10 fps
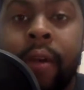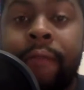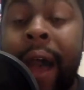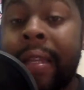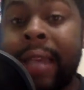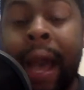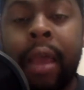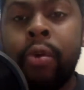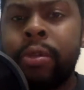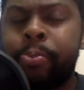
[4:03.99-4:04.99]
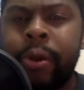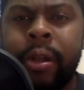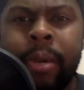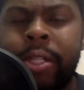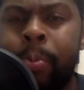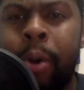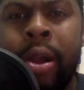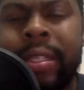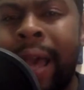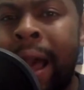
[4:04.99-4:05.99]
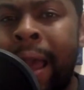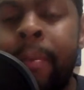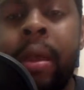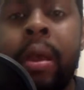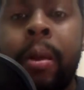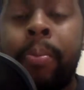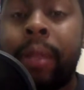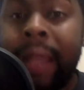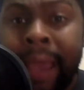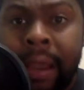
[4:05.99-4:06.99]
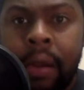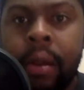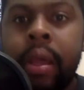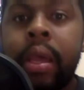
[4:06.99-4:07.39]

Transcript: Vaitai, who was pretty much a part-time player,